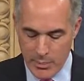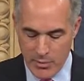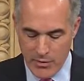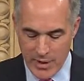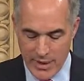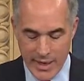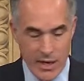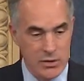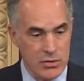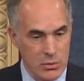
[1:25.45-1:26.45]
providing
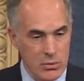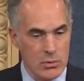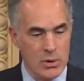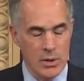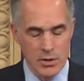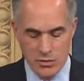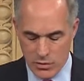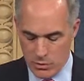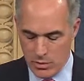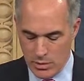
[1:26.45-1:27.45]
a new
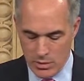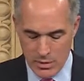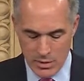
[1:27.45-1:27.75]
tool